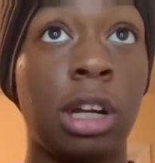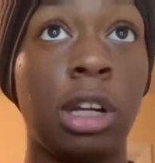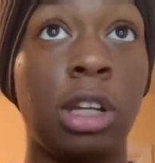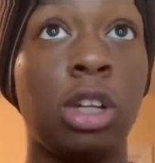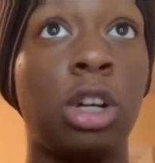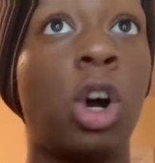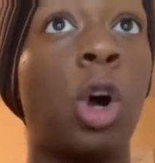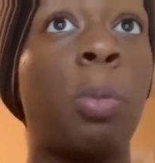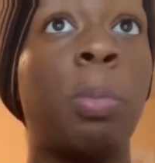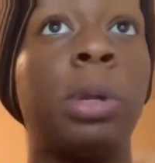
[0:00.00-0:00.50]

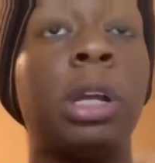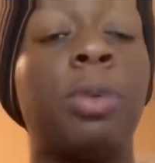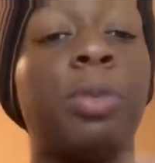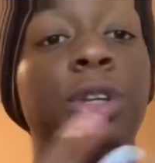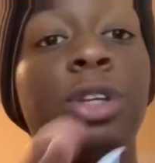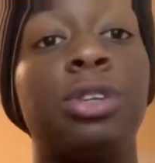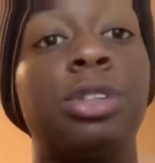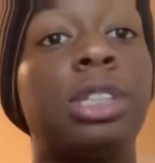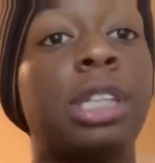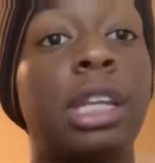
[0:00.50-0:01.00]
You can open it
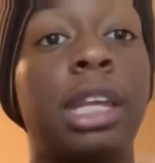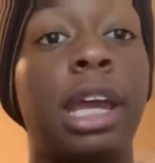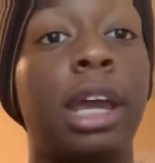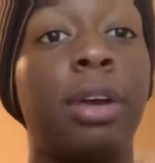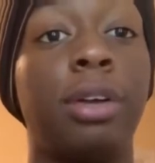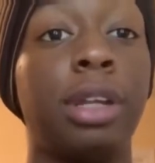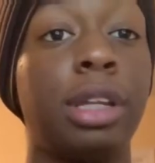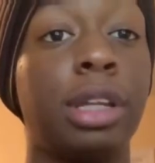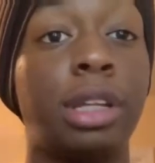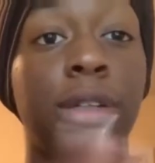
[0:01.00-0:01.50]
when you sit
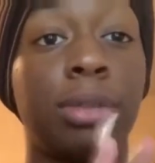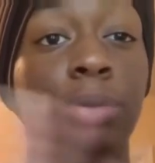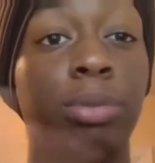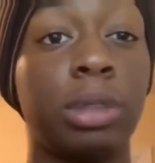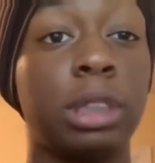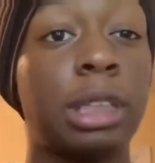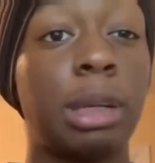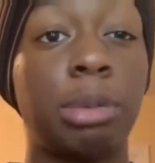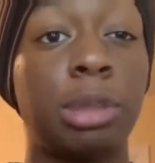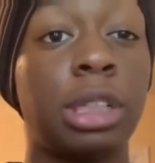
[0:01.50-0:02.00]
down in the
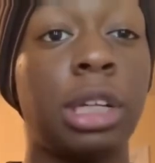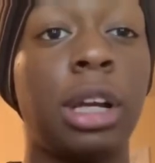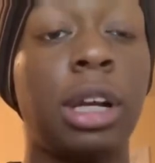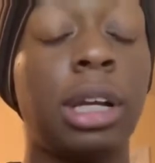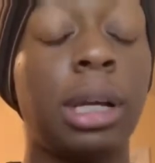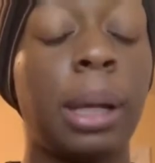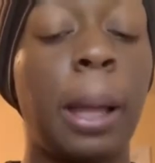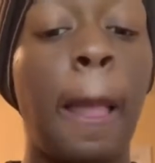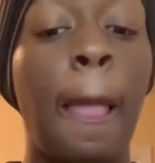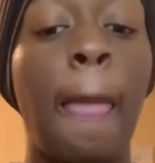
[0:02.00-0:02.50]
reception
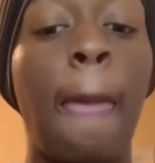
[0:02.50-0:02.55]
area.